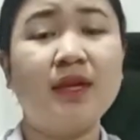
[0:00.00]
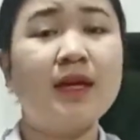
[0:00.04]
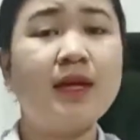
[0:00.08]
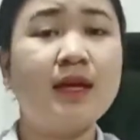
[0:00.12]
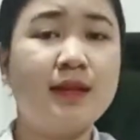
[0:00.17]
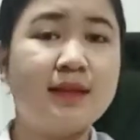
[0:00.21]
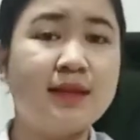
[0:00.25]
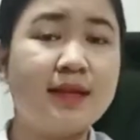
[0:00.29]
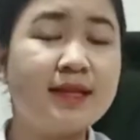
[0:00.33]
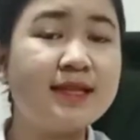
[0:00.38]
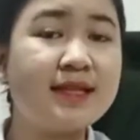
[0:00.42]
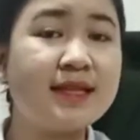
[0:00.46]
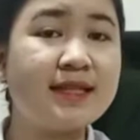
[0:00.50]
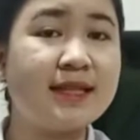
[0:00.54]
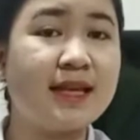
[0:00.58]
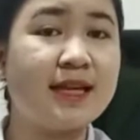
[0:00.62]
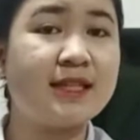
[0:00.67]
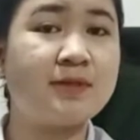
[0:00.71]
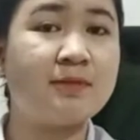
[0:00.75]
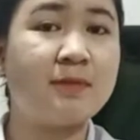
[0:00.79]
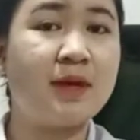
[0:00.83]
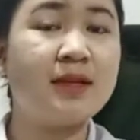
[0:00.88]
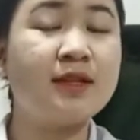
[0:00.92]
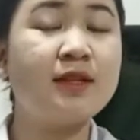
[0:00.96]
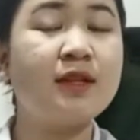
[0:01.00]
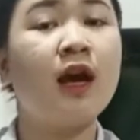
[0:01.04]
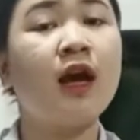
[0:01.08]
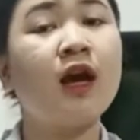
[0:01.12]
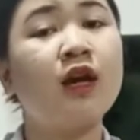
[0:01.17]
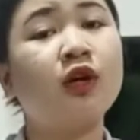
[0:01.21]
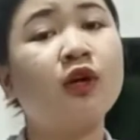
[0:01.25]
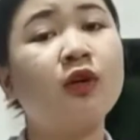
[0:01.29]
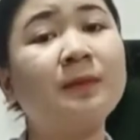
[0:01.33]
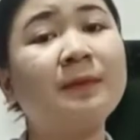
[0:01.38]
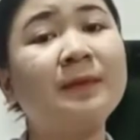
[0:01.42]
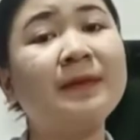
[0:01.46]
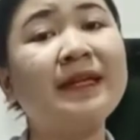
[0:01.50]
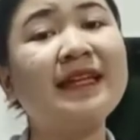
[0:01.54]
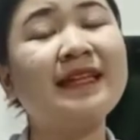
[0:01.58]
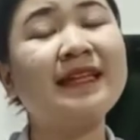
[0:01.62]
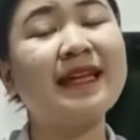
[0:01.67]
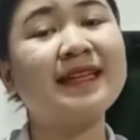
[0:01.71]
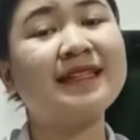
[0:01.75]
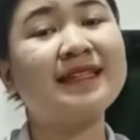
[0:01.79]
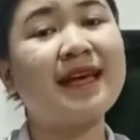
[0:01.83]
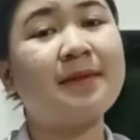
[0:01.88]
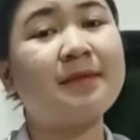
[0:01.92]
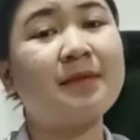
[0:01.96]
In this assessment, complete
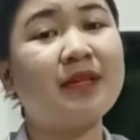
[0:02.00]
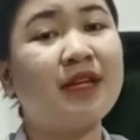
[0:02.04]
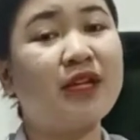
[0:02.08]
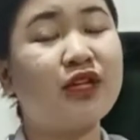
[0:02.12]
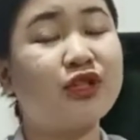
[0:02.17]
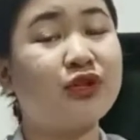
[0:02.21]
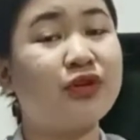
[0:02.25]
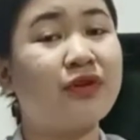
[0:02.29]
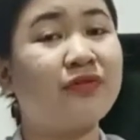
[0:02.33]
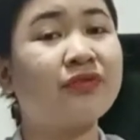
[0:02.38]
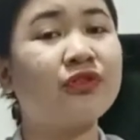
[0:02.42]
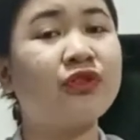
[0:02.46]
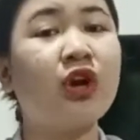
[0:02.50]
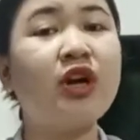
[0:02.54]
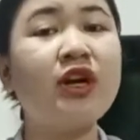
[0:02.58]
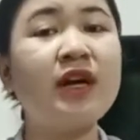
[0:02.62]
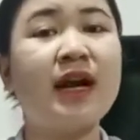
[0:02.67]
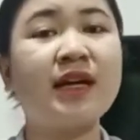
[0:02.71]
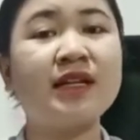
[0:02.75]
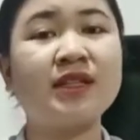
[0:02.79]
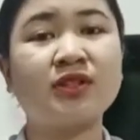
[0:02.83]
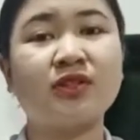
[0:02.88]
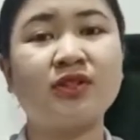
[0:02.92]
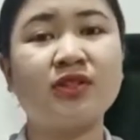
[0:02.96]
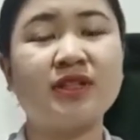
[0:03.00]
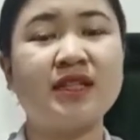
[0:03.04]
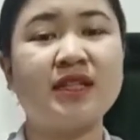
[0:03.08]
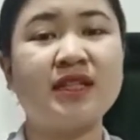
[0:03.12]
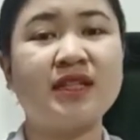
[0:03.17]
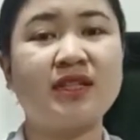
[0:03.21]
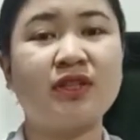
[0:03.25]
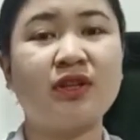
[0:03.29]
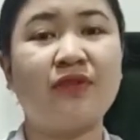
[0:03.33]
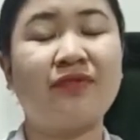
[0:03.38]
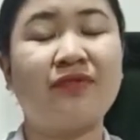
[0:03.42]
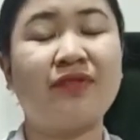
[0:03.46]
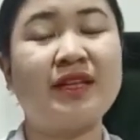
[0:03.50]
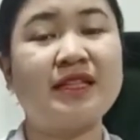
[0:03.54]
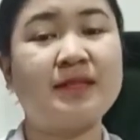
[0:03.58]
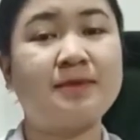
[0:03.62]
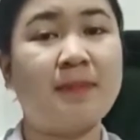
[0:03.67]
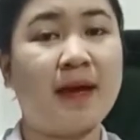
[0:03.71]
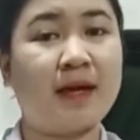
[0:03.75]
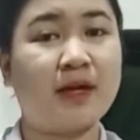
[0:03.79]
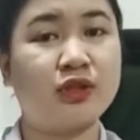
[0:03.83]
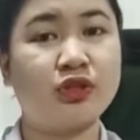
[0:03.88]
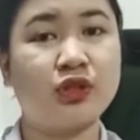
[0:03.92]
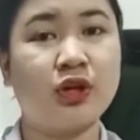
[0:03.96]
examination of thorax consists of
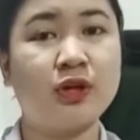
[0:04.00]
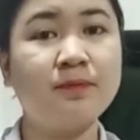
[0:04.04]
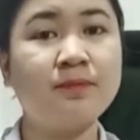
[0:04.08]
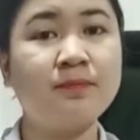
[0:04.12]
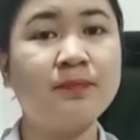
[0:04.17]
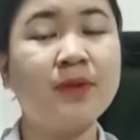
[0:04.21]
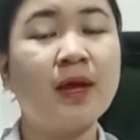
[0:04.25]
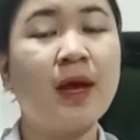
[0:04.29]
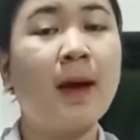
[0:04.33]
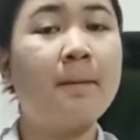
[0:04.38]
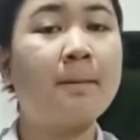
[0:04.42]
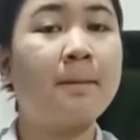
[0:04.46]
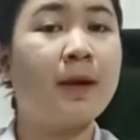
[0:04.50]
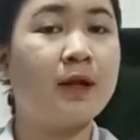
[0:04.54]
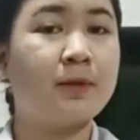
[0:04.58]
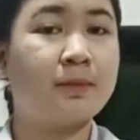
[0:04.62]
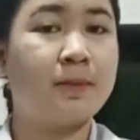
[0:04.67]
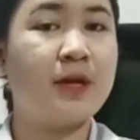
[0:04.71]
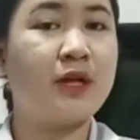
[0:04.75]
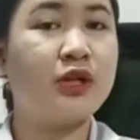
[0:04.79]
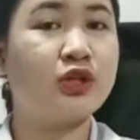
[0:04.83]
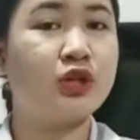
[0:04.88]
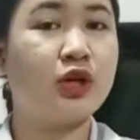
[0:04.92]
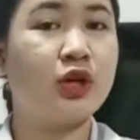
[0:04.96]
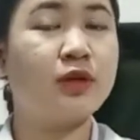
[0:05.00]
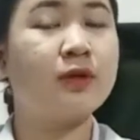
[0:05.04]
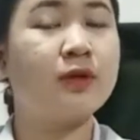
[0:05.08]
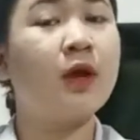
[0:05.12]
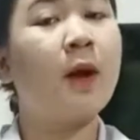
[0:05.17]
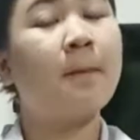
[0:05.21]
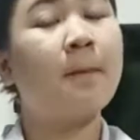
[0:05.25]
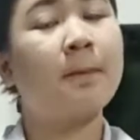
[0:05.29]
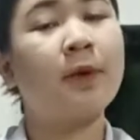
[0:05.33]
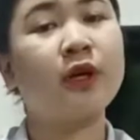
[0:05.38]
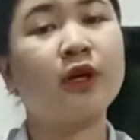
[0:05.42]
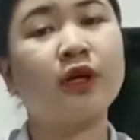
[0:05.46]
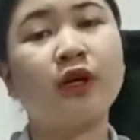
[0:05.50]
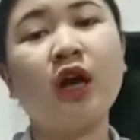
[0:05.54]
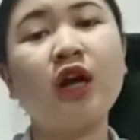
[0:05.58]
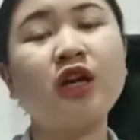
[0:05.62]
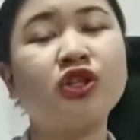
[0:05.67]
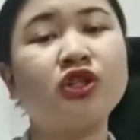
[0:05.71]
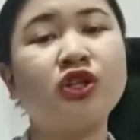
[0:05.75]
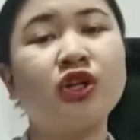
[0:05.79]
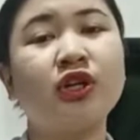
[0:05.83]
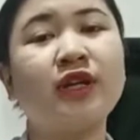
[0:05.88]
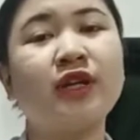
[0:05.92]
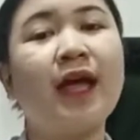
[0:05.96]
inspection, palpation,
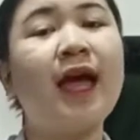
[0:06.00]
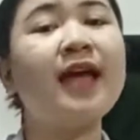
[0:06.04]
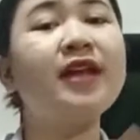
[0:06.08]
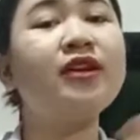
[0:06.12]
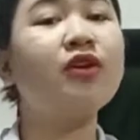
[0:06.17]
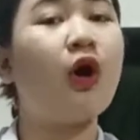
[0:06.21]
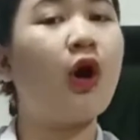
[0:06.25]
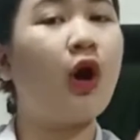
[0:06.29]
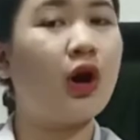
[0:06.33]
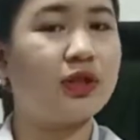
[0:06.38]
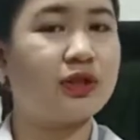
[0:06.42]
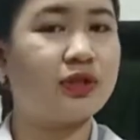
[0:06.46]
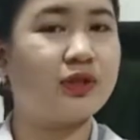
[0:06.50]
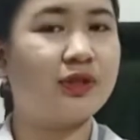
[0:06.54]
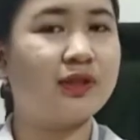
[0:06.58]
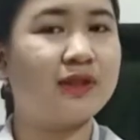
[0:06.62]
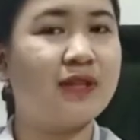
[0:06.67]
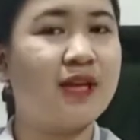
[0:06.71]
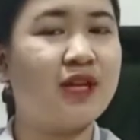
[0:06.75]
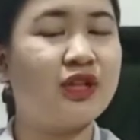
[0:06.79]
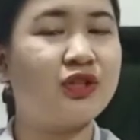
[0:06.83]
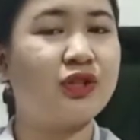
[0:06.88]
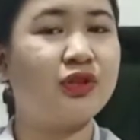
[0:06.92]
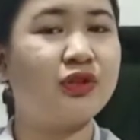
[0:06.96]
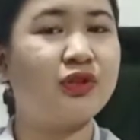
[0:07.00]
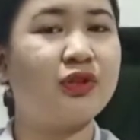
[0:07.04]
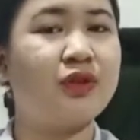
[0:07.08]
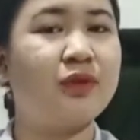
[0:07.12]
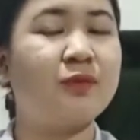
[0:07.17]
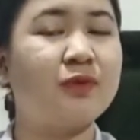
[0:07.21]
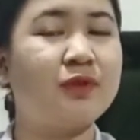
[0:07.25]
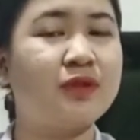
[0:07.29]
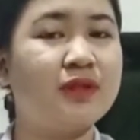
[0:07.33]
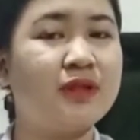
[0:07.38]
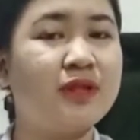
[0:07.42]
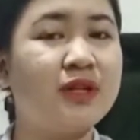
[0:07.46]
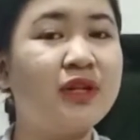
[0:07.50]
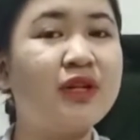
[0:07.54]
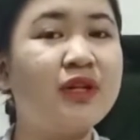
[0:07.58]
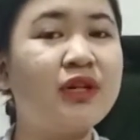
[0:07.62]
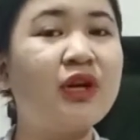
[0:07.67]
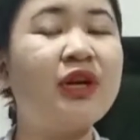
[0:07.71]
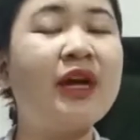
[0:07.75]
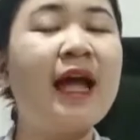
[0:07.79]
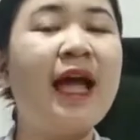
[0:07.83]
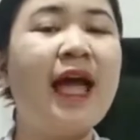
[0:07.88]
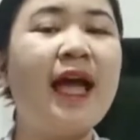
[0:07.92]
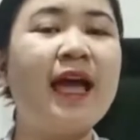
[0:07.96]
percussion, and auscultation to the
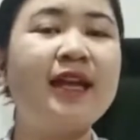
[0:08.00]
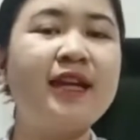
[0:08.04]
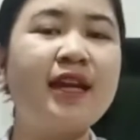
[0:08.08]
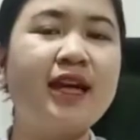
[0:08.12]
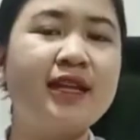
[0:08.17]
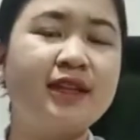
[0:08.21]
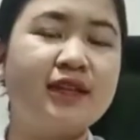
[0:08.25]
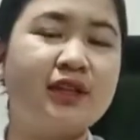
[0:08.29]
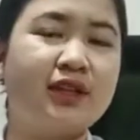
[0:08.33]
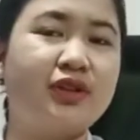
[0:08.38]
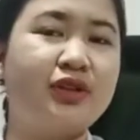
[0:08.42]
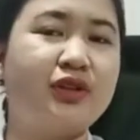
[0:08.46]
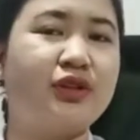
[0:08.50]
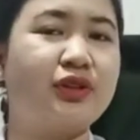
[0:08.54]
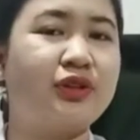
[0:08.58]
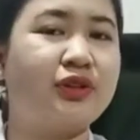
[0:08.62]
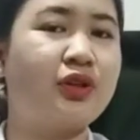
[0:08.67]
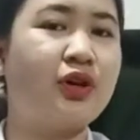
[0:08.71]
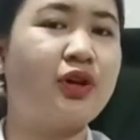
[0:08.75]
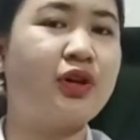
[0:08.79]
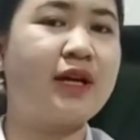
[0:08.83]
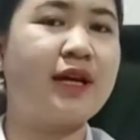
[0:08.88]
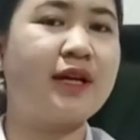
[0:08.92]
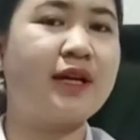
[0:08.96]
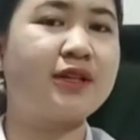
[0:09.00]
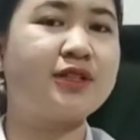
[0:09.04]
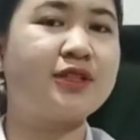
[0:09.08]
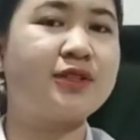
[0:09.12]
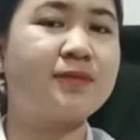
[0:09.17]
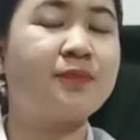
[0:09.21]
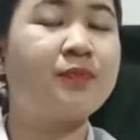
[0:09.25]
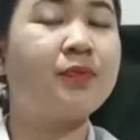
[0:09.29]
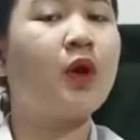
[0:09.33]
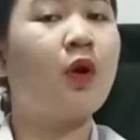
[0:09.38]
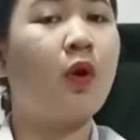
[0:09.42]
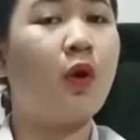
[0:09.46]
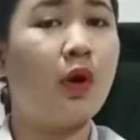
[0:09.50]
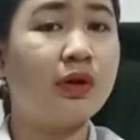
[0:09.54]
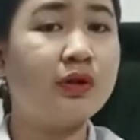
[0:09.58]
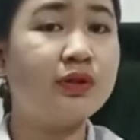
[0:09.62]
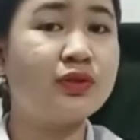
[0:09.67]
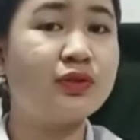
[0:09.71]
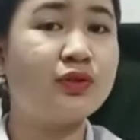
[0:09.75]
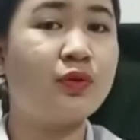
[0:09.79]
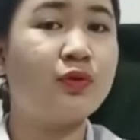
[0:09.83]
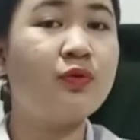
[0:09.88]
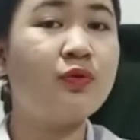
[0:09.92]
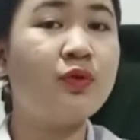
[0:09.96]
posterior and anterior thorax.
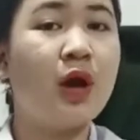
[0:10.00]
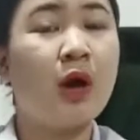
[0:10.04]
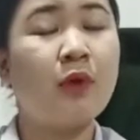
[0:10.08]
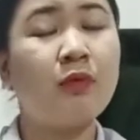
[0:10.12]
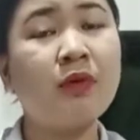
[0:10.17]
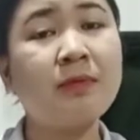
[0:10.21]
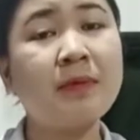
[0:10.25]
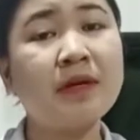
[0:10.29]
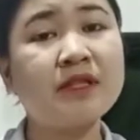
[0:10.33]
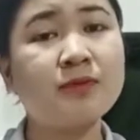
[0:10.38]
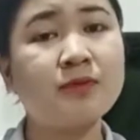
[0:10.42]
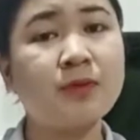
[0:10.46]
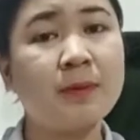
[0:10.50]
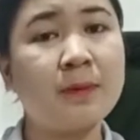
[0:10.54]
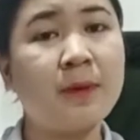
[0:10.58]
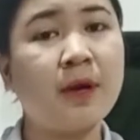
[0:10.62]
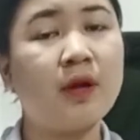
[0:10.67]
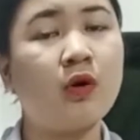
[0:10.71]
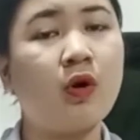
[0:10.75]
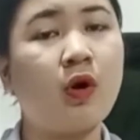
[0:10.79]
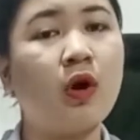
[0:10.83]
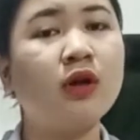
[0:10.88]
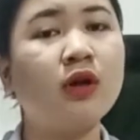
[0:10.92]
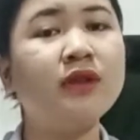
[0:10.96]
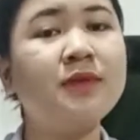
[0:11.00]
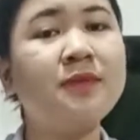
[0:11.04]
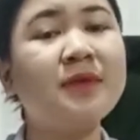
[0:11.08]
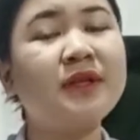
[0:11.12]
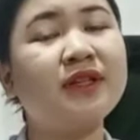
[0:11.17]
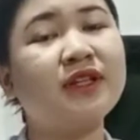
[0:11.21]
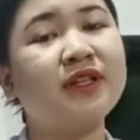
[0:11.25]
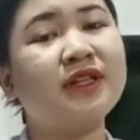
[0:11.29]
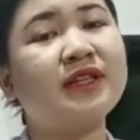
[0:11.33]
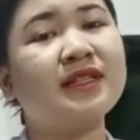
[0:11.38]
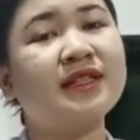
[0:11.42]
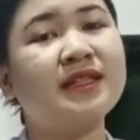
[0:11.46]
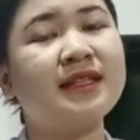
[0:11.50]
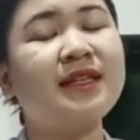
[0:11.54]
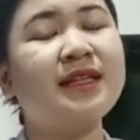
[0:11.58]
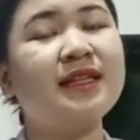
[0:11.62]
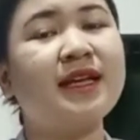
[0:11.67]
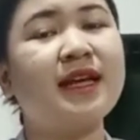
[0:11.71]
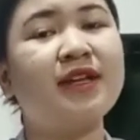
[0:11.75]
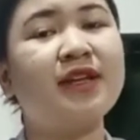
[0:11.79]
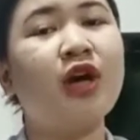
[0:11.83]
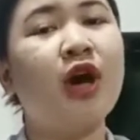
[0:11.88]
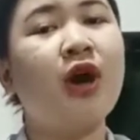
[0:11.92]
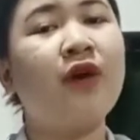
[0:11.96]
Also, we must prepare all the materials
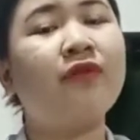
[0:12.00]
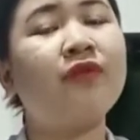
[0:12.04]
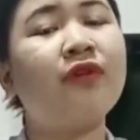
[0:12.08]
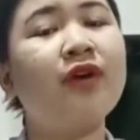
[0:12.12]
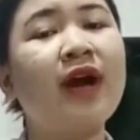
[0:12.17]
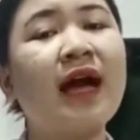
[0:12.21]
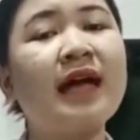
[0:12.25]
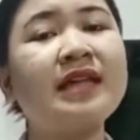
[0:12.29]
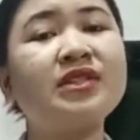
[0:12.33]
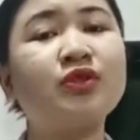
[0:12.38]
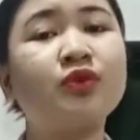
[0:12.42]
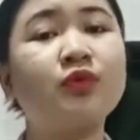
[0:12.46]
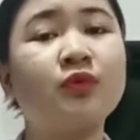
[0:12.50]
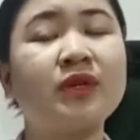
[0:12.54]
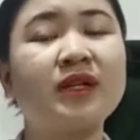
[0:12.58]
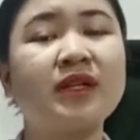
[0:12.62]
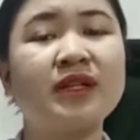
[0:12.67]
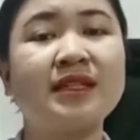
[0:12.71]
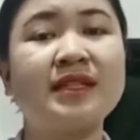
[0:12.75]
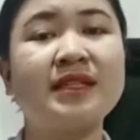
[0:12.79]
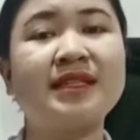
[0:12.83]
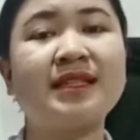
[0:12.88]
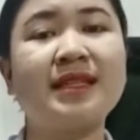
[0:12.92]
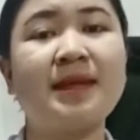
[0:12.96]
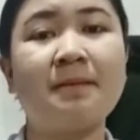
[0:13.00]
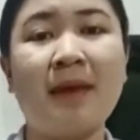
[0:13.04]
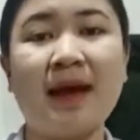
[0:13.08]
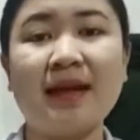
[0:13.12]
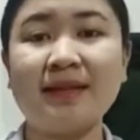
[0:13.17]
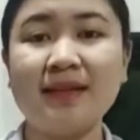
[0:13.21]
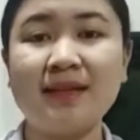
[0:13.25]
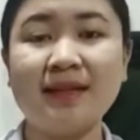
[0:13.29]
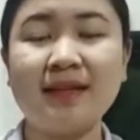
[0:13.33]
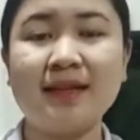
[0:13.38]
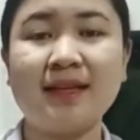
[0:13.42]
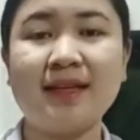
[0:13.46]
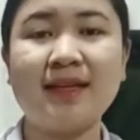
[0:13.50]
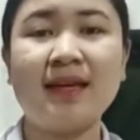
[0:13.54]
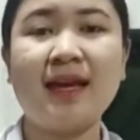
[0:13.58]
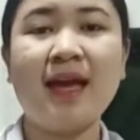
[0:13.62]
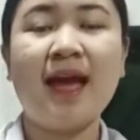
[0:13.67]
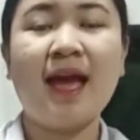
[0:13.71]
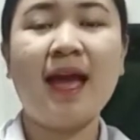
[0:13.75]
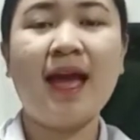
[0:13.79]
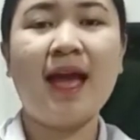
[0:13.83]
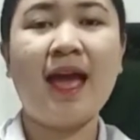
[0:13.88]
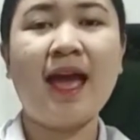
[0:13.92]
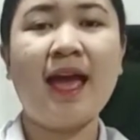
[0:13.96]
needed for us to work systematically
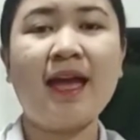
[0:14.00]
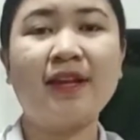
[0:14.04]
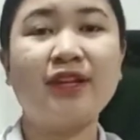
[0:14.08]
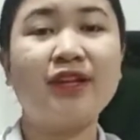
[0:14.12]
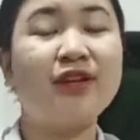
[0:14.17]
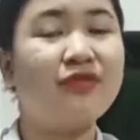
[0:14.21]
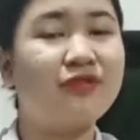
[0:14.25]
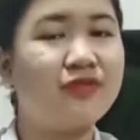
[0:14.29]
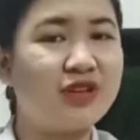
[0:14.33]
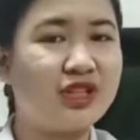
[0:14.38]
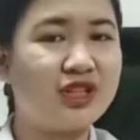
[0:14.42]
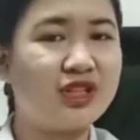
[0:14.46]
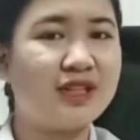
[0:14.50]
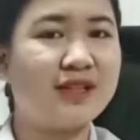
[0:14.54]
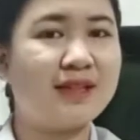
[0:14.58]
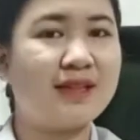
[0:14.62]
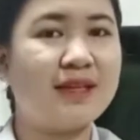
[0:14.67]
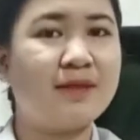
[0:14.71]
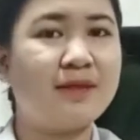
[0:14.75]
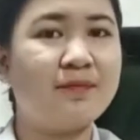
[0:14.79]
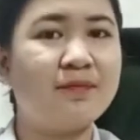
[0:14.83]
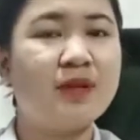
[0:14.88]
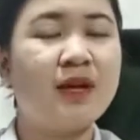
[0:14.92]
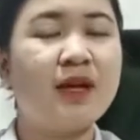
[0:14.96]
and efficiently.